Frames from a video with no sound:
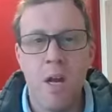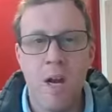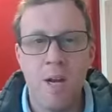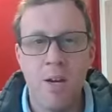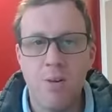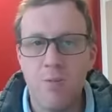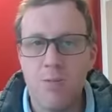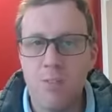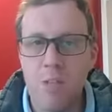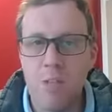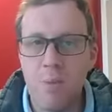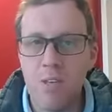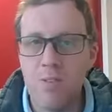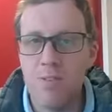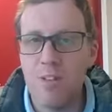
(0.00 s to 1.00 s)
I don't see
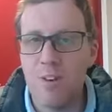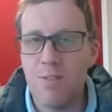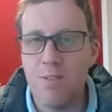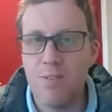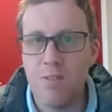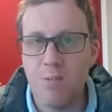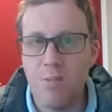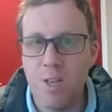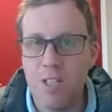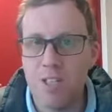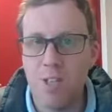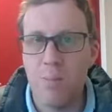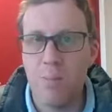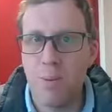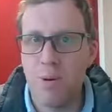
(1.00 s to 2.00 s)
myself as a
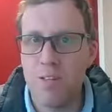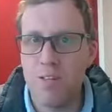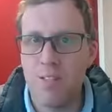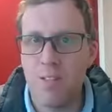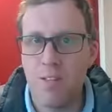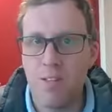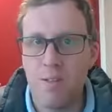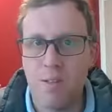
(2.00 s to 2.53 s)
rich oppressor.